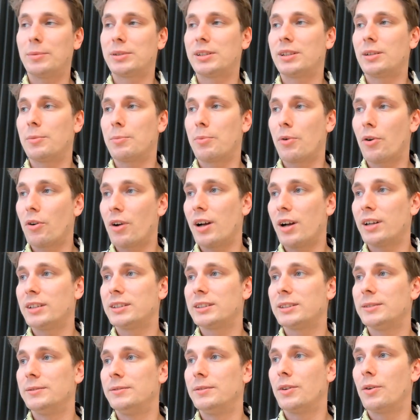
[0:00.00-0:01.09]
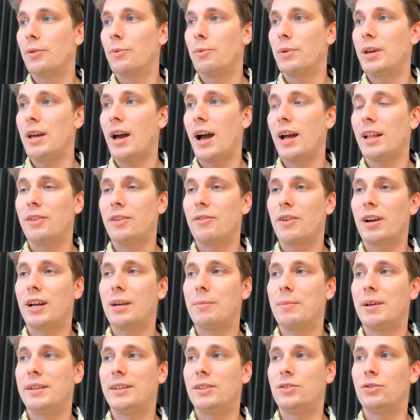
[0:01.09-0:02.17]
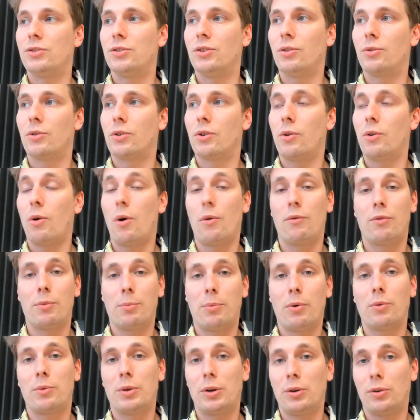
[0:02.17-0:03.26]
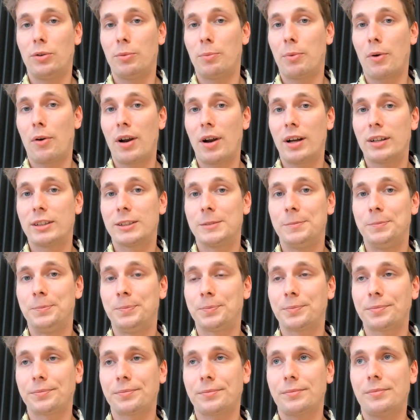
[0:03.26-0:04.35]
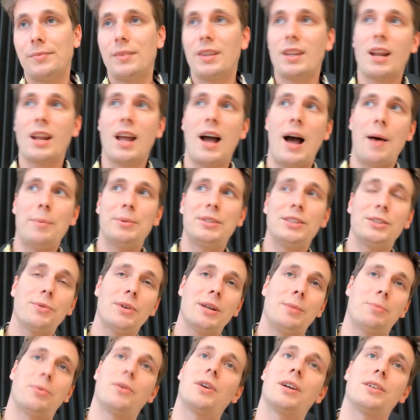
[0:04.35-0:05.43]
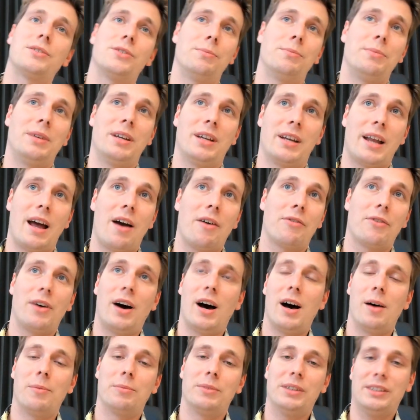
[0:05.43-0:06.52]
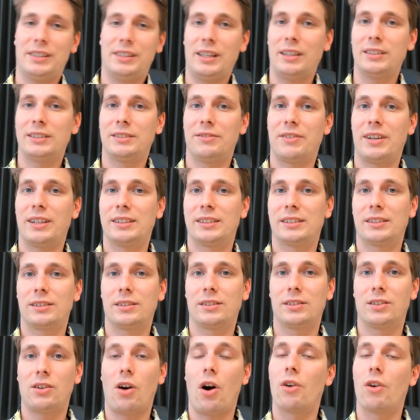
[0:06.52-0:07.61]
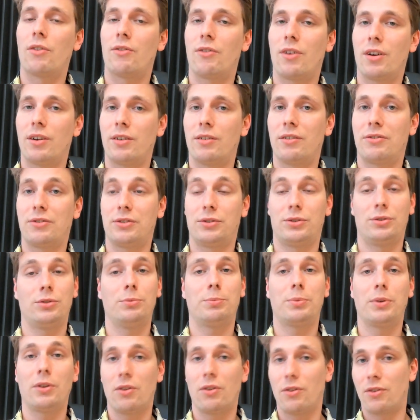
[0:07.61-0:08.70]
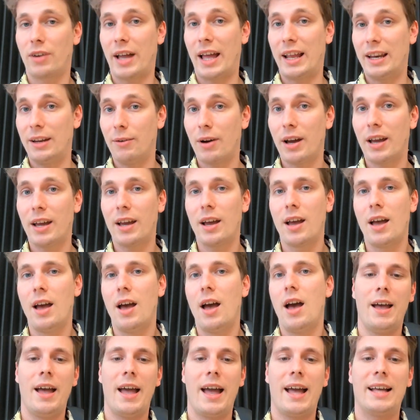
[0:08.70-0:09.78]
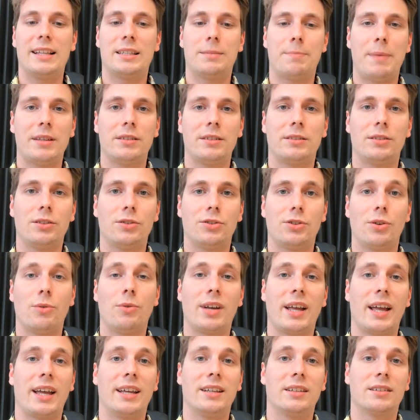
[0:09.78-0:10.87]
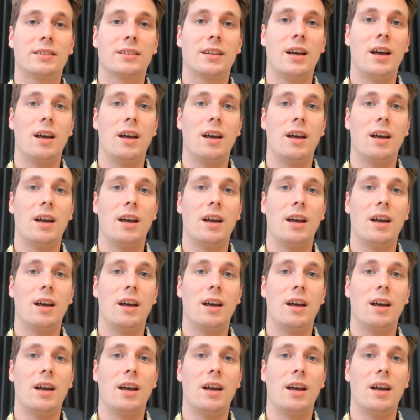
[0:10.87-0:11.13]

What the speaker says: to the product, we highly recommend that you don't go overboard with all the products. Up to 20 products should be enough. The sales events can't run for super long anyway. It's best to showcase